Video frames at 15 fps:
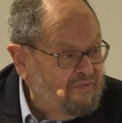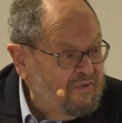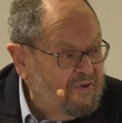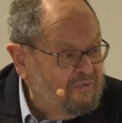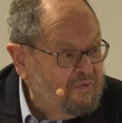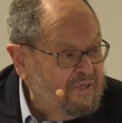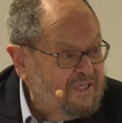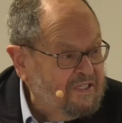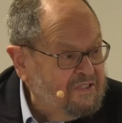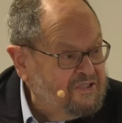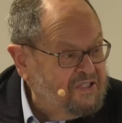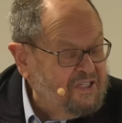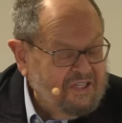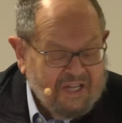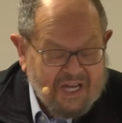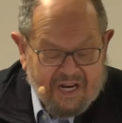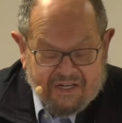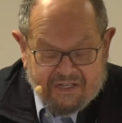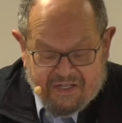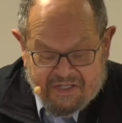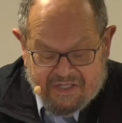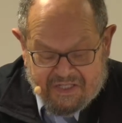and we can see
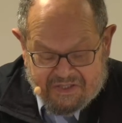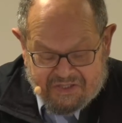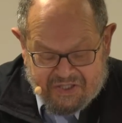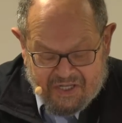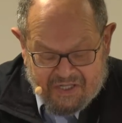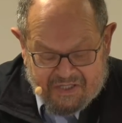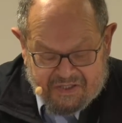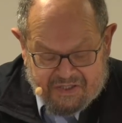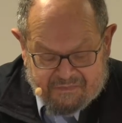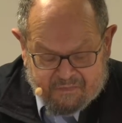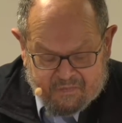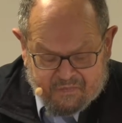that these days.